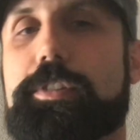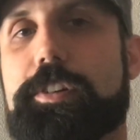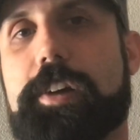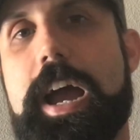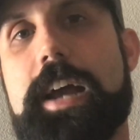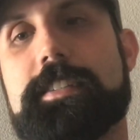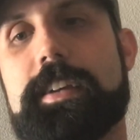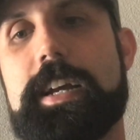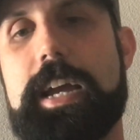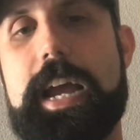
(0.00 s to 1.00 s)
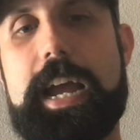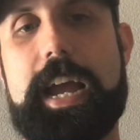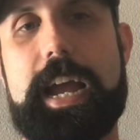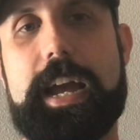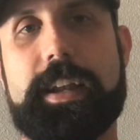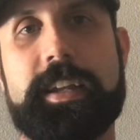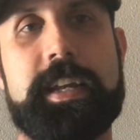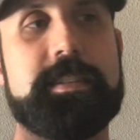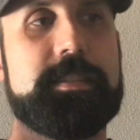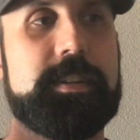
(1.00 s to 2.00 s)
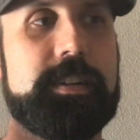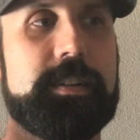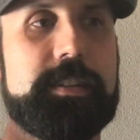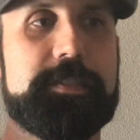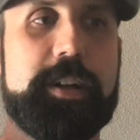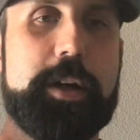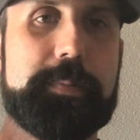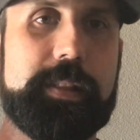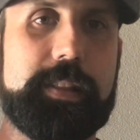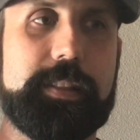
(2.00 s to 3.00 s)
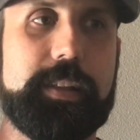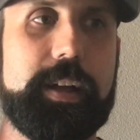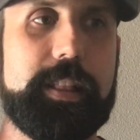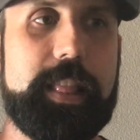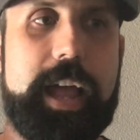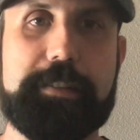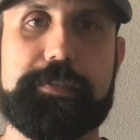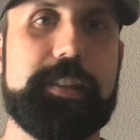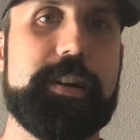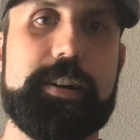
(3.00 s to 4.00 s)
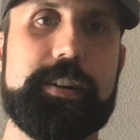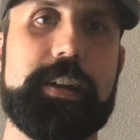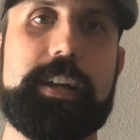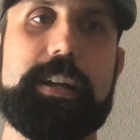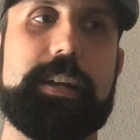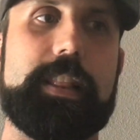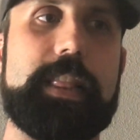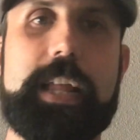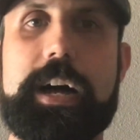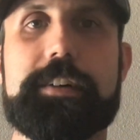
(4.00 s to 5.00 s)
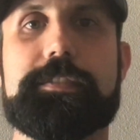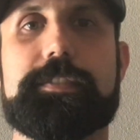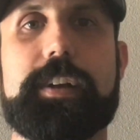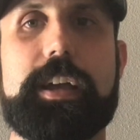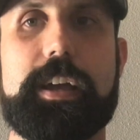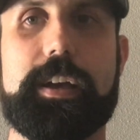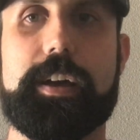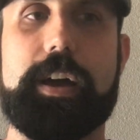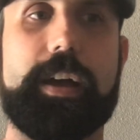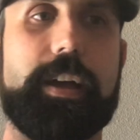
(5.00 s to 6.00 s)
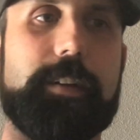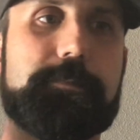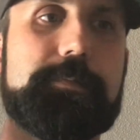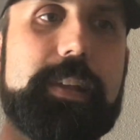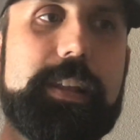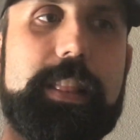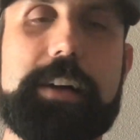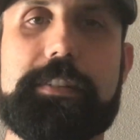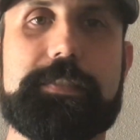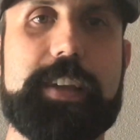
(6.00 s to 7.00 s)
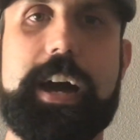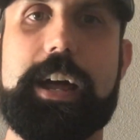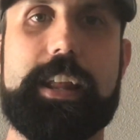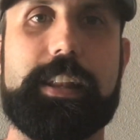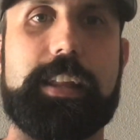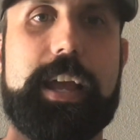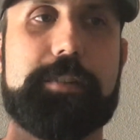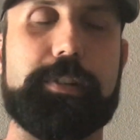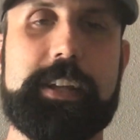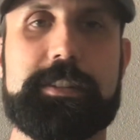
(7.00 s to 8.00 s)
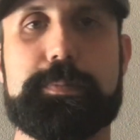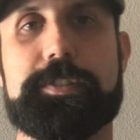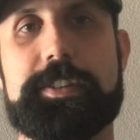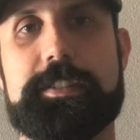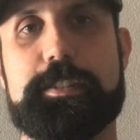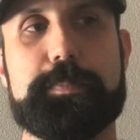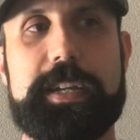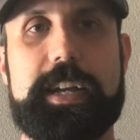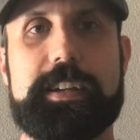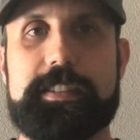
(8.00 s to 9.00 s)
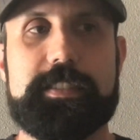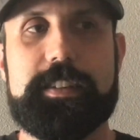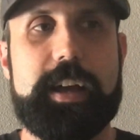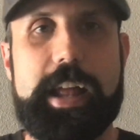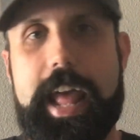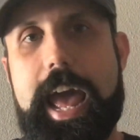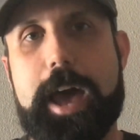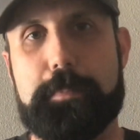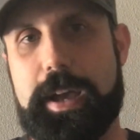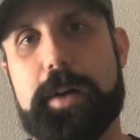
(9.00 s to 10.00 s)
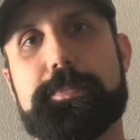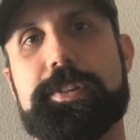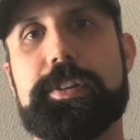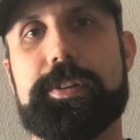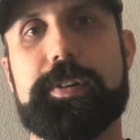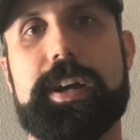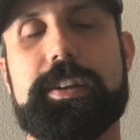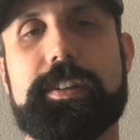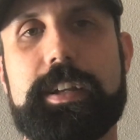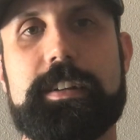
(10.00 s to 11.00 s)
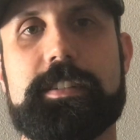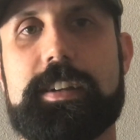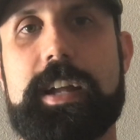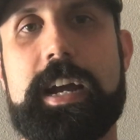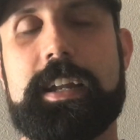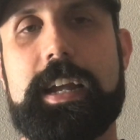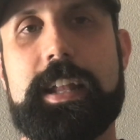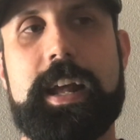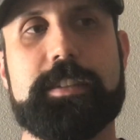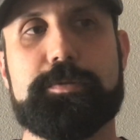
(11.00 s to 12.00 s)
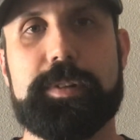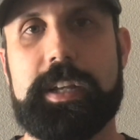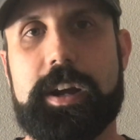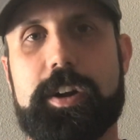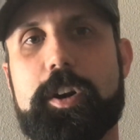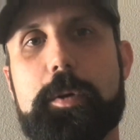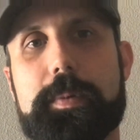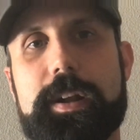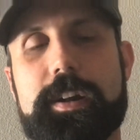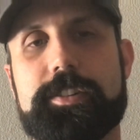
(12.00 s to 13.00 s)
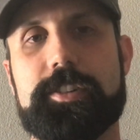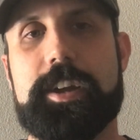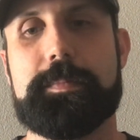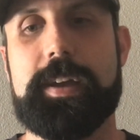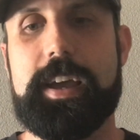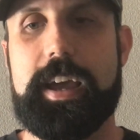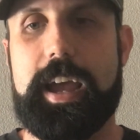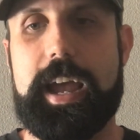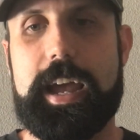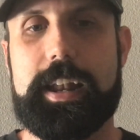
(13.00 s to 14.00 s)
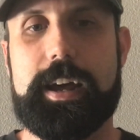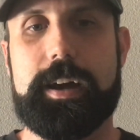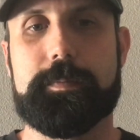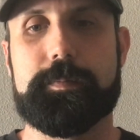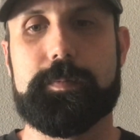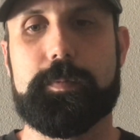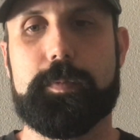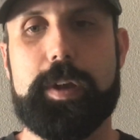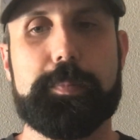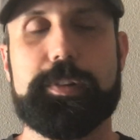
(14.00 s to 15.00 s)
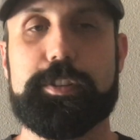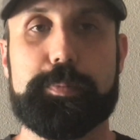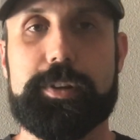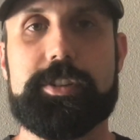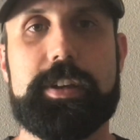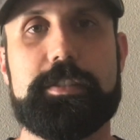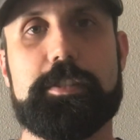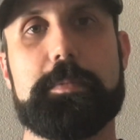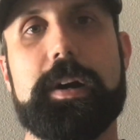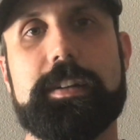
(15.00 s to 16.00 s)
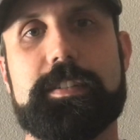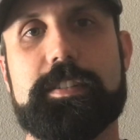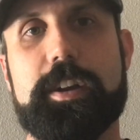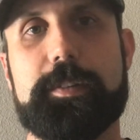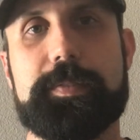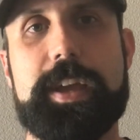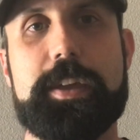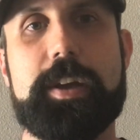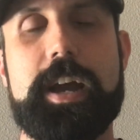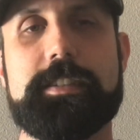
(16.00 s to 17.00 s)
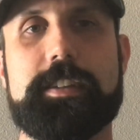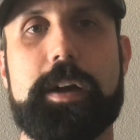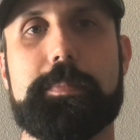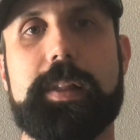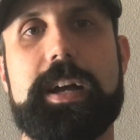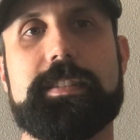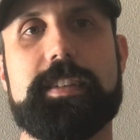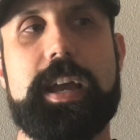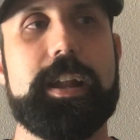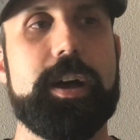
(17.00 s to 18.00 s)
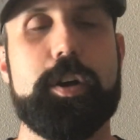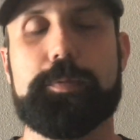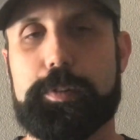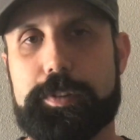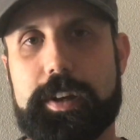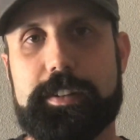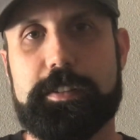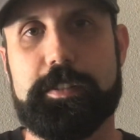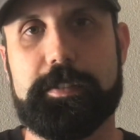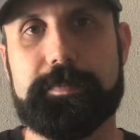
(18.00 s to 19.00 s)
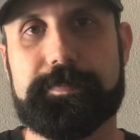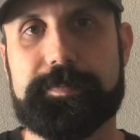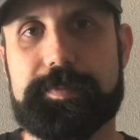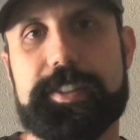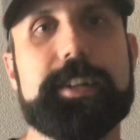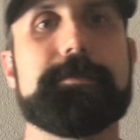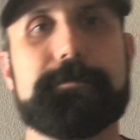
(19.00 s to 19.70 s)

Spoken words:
the cracks and gets to develop a lifelong love of God and relationship with Jesus because an app helped you and your leaders connect. And that's really our hope and our dream. And we just appreciate you so much. So thank you guys. God bless. And hopefully we'll talk to you soon. See ya.